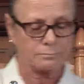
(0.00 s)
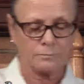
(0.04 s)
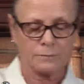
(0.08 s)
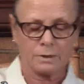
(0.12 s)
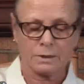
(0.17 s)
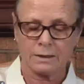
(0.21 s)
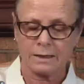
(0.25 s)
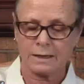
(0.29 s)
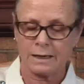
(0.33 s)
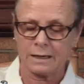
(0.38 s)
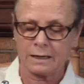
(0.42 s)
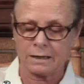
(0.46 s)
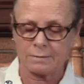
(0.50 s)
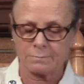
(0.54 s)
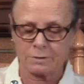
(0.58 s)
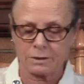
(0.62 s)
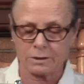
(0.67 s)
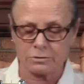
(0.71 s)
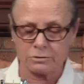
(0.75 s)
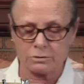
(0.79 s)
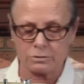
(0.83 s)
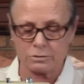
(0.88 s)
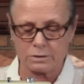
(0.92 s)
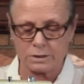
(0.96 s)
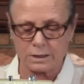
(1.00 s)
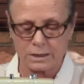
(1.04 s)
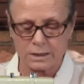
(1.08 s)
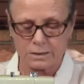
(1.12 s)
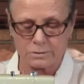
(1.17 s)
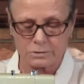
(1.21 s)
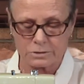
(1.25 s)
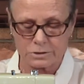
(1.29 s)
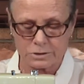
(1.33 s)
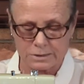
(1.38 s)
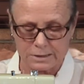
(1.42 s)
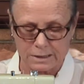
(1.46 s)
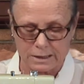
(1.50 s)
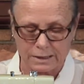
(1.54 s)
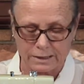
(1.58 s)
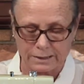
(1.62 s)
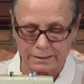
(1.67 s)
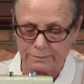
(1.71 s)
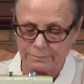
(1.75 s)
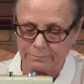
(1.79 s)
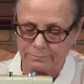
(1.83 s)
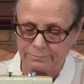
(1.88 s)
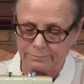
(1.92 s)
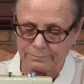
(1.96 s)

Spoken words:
Okay, and I'm going to do the other side.